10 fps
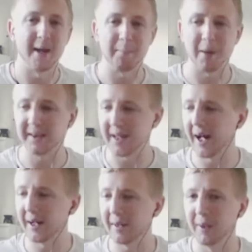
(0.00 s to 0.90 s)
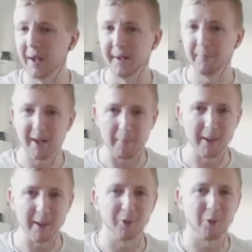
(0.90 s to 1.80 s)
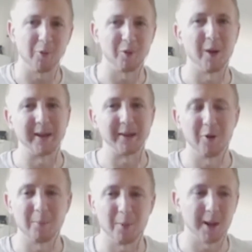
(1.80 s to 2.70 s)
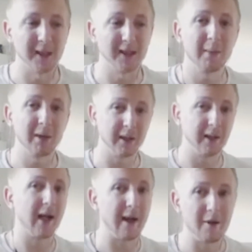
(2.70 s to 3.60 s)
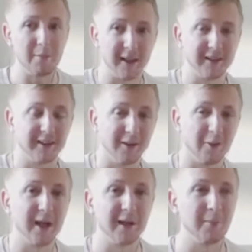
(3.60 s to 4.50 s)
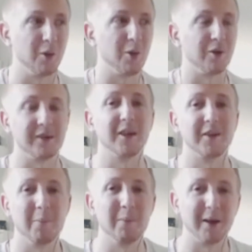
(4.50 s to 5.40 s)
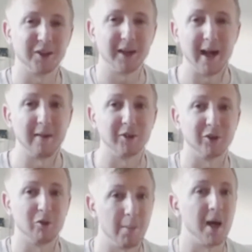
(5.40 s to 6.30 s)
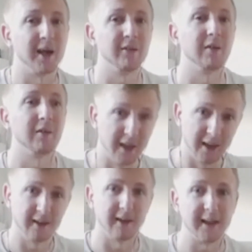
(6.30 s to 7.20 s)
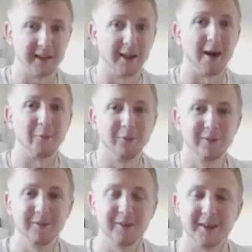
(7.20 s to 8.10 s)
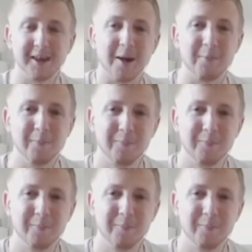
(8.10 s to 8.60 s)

and by time yeah, people don't want to wake up. But by the time you get out of bed to go and hit the button, the dumbbells are there as a reminder of let's go. Yeah. You know.